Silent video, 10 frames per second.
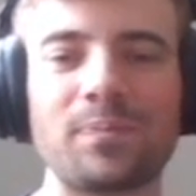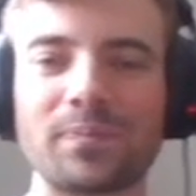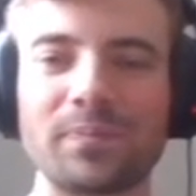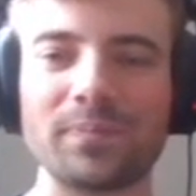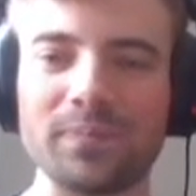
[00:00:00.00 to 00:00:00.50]

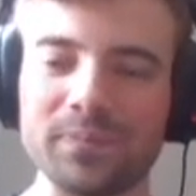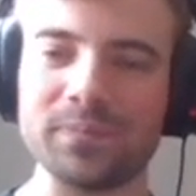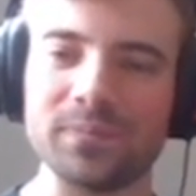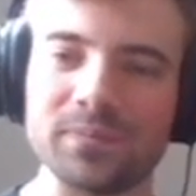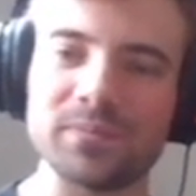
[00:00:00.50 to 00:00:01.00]

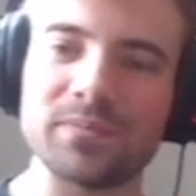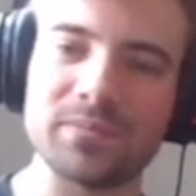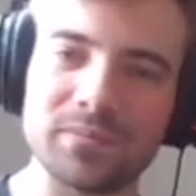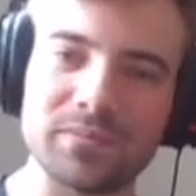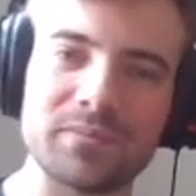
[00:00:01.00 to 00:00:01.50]

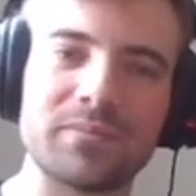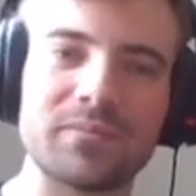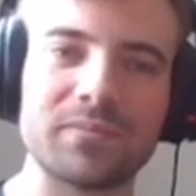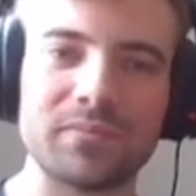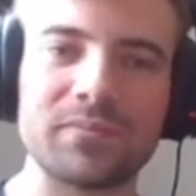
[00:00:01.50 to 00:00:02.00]

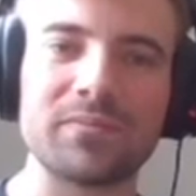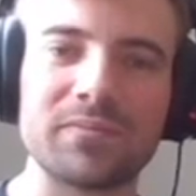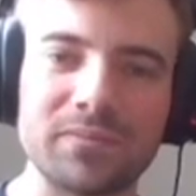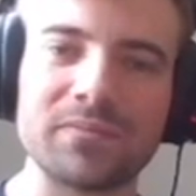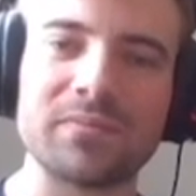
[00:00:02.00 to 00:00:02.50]

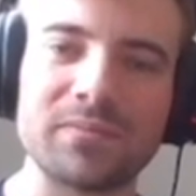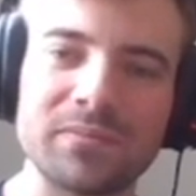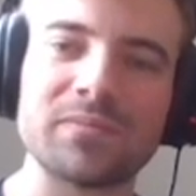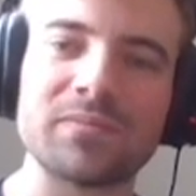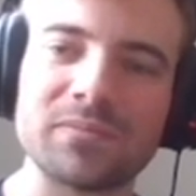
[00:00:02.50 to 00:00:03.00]

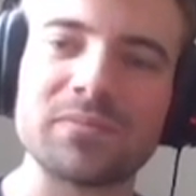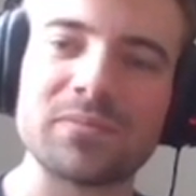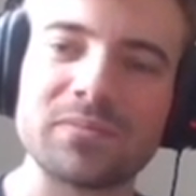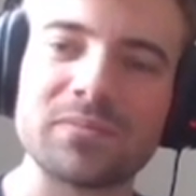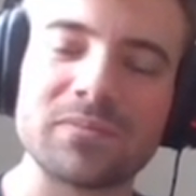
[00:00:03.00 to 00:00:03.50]

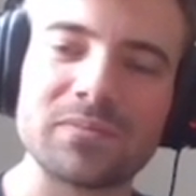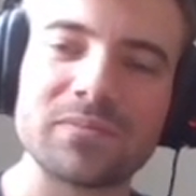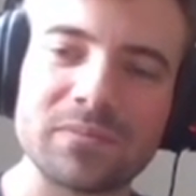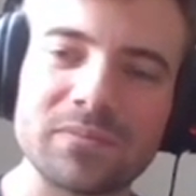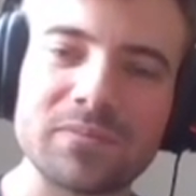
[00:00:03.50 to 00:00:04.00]

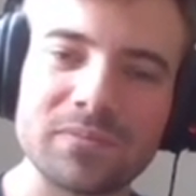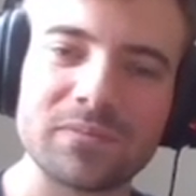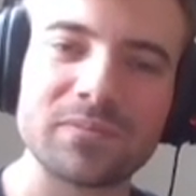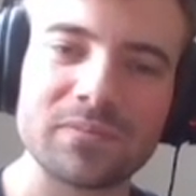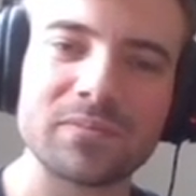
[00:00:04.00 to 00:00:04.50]

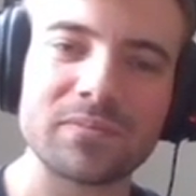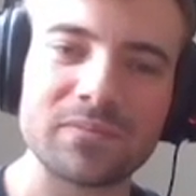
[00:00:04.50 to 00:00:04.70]
(silent)